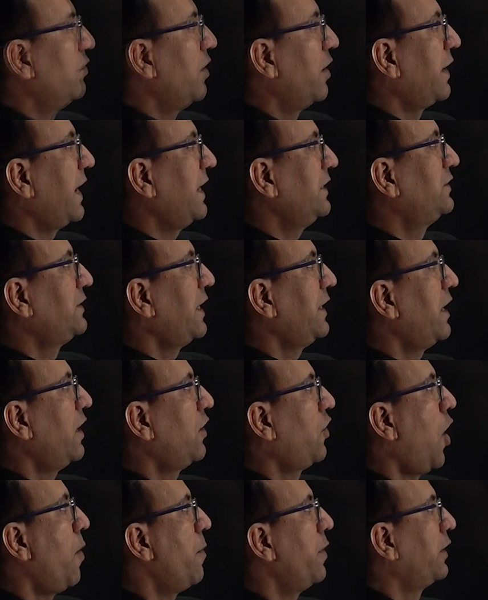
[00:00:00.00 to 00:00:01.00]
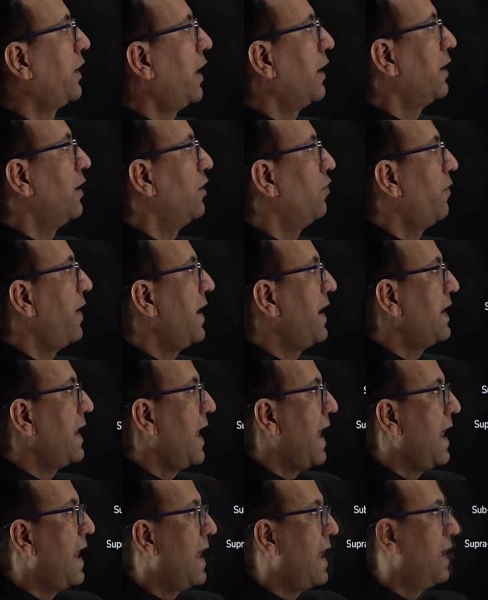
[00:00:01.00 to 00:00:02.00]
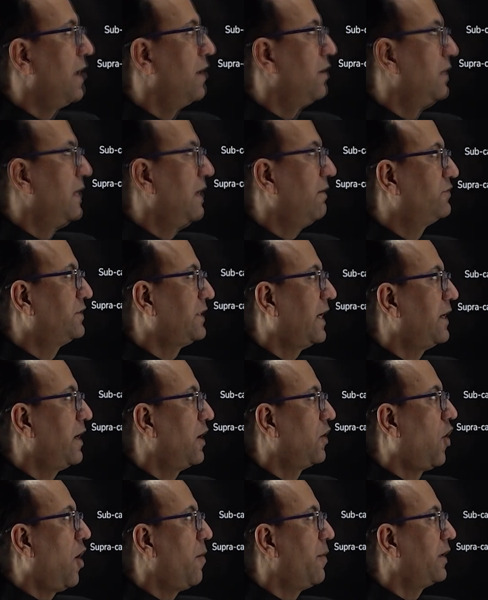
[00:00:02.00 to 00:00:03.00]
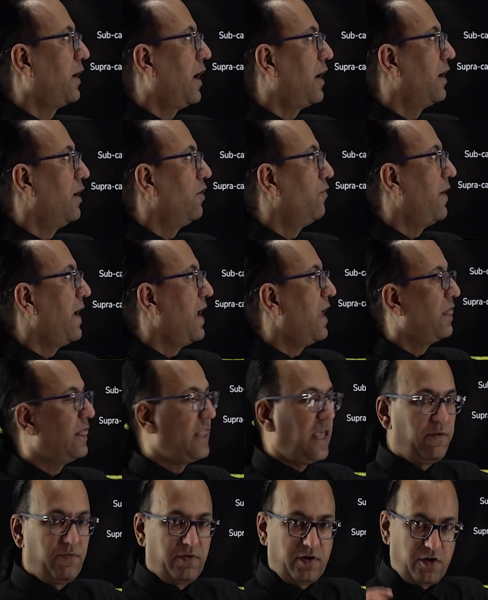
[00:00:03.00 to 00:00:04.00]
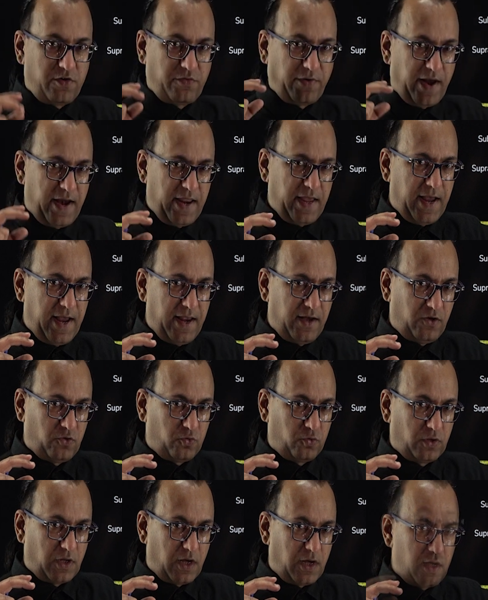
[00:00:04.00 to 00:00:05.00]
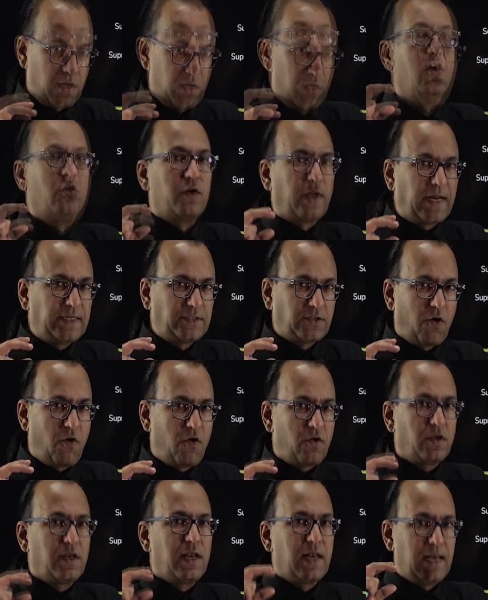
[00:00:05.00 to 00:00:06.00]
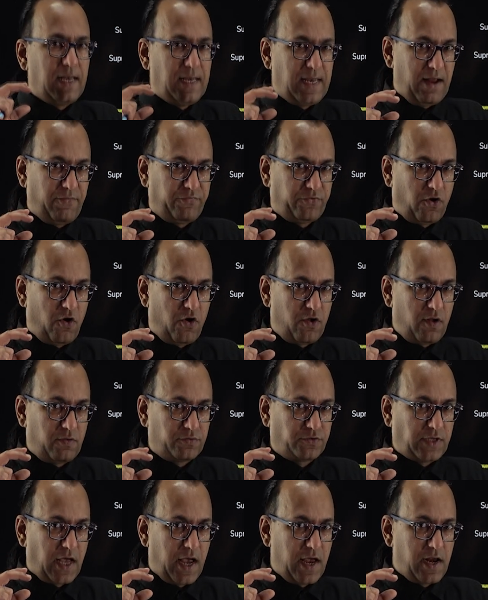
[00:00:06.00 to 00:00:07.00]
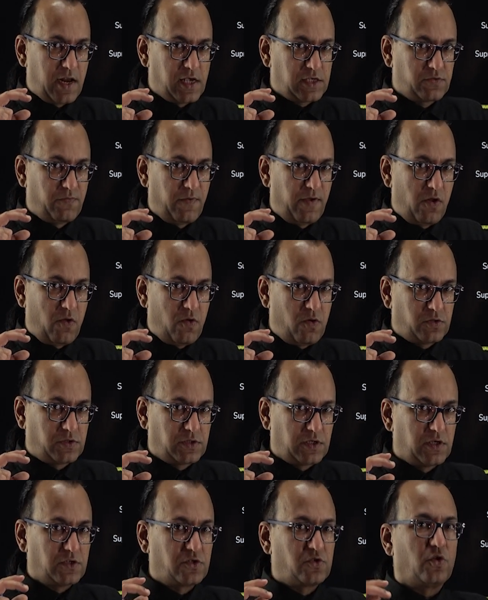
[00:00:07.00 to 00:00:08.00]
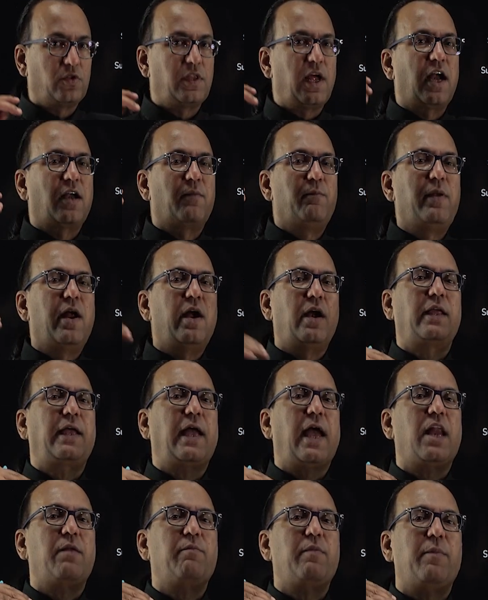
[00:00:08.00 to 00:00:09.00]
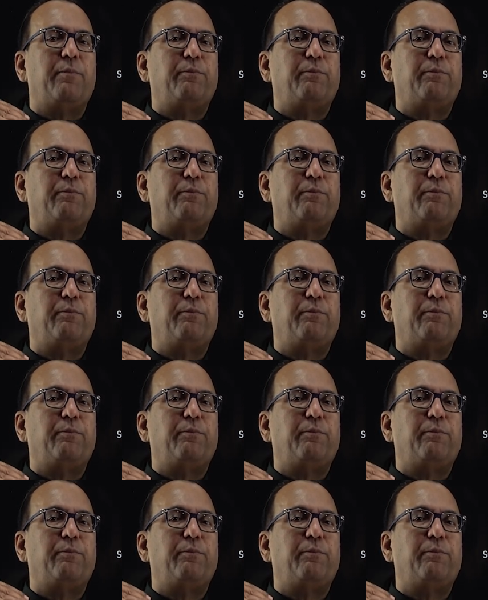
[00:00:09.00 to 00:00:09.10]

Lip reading: the right-sided common cardinal vein and left-sided common cardinal vein, they were draining into the right horn, left horn of sinus venosus, so that blood can be